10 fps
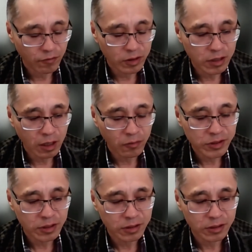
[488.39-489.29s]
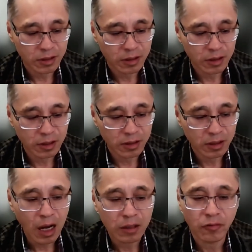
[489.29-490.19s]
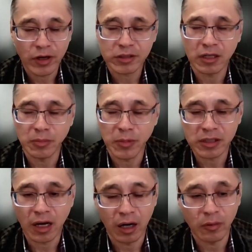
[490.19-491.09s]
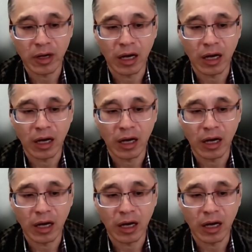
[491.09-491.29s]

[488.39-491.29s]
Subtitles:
for the young researcher in the cardiovascular imaging area,